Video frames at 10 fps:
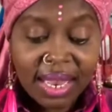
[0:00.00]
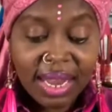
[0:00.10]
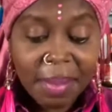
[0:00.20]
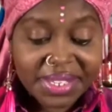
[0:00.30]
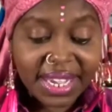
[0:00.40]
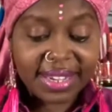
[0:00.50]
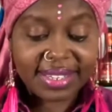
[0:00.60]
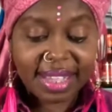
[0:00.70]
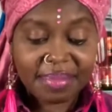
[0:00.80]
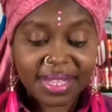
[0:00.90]
Let me tell you
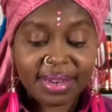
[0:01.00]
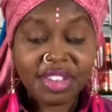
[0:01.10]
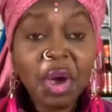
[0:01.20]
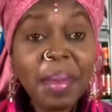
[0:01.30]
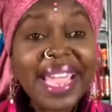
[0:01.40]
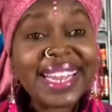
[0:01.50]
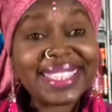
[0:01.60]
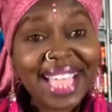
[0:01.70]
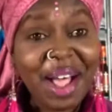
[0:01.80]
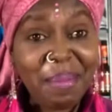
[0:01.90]
something. You mean to
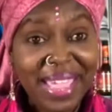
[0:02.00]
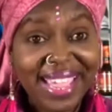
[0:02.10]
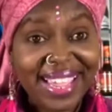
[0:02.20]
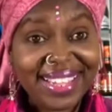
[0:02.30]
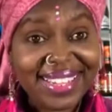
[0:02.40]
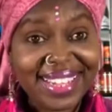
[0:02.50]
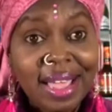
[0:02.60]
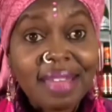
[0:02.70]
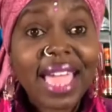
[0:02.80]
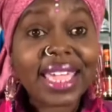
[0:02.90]
tell me
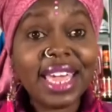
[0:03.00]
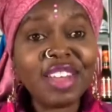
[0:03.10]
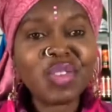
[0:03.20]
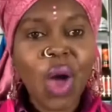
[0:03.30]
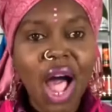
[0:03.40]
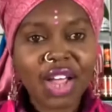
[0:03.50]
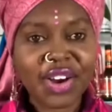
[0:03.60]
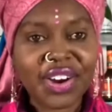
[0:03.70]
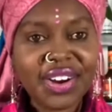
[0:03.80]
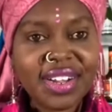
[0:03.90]
that Kenneth
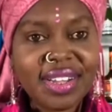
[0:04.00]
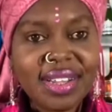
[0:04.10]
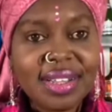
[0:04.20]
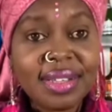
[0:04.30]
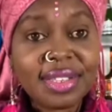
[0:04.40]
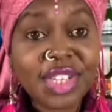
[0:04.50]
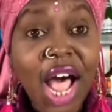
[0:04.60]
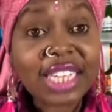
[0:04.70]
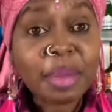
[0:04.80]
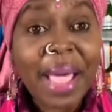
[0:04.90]
Walker
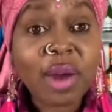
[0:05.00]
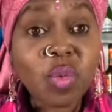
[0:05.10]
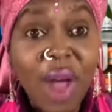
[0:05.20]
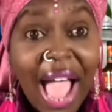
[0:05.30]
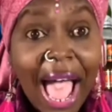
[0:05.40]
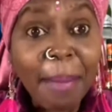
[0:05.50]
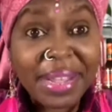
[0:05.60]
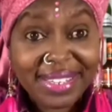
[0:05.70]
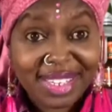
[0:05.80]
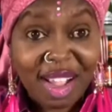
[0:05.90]
talked about
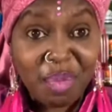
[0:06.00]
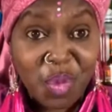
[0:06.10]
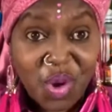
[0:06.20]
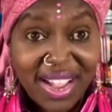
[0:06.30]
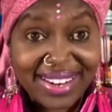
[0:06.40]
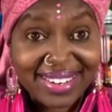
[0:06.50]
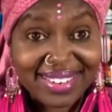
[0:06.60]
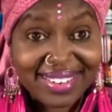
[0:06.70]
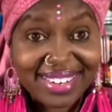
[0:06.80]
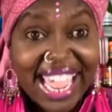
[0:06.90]
robbing someone
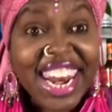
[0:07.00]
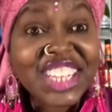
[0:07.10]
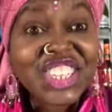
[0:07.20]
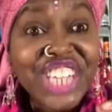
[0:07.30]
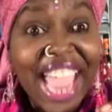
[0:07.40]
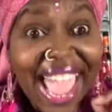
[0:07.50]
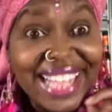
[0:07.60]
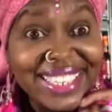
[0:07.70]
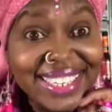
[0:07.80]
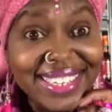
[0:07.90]
in a
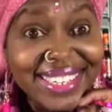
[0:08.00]
chat?